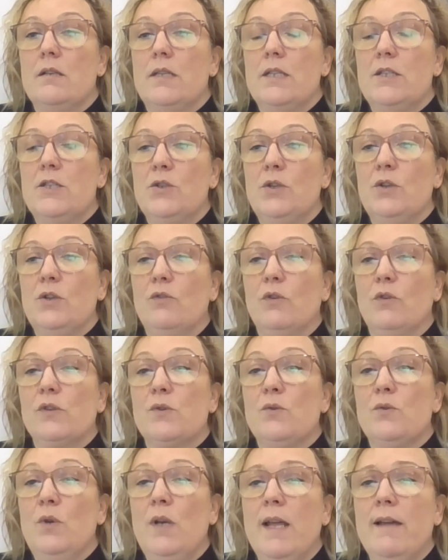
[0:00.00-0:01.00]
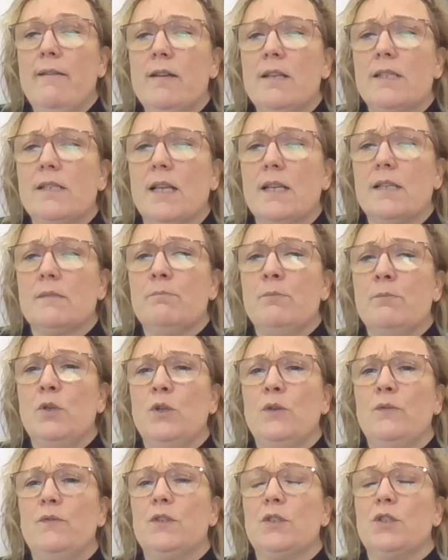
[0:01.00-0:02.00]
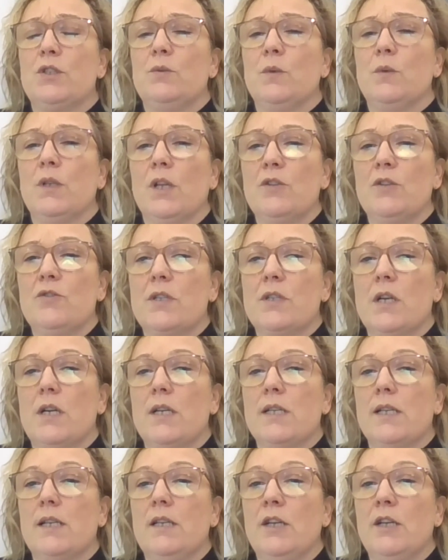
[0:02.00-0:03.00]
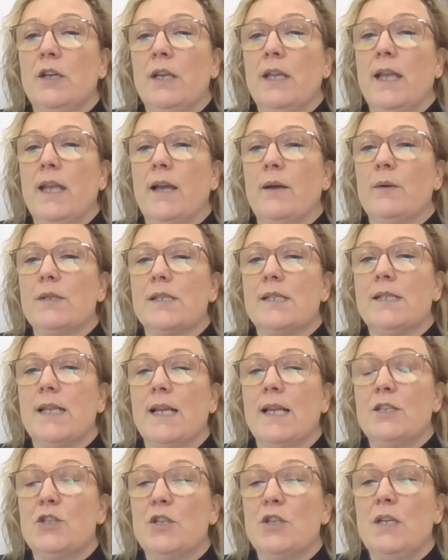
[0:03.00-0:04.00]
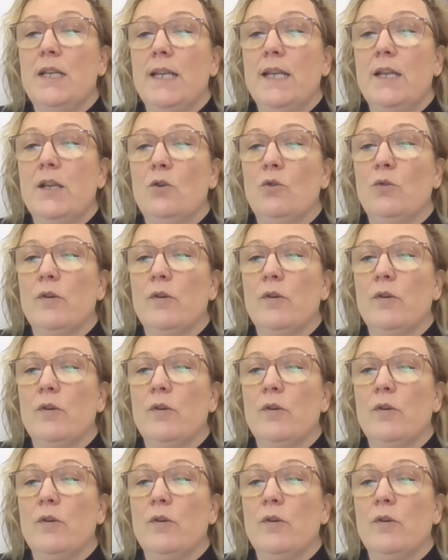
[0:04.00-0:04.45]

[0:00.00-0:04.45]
digital across all areas has moved to 100 guided learning hours nationally,